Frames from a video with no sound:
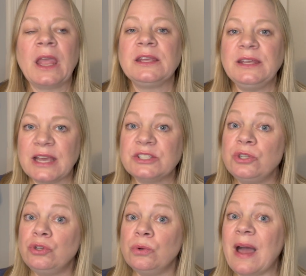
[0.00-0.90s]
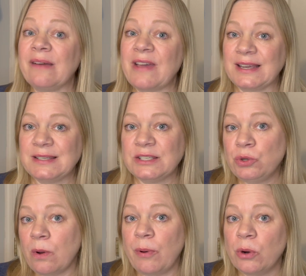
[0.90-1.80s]
Yes, you do have access
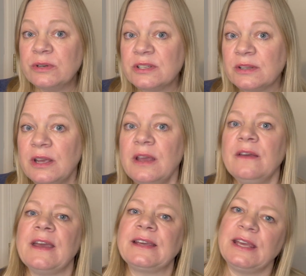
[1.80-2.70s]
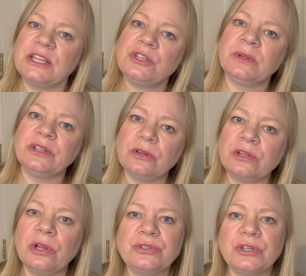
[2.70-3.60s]
to a boat that can get you a little
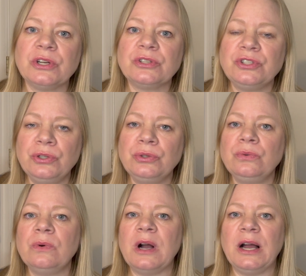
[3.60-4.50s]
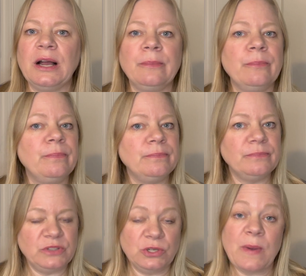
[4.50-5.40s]
closer to
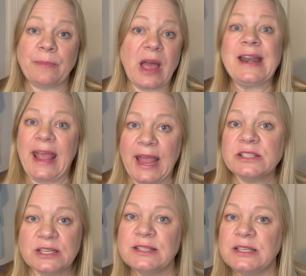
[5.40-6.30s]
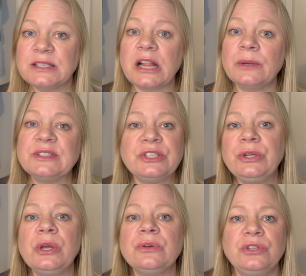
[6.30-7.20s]
Epcot and to Disney's Hollywood
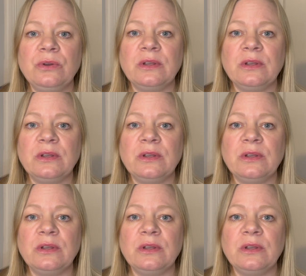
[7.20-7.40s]
Studios.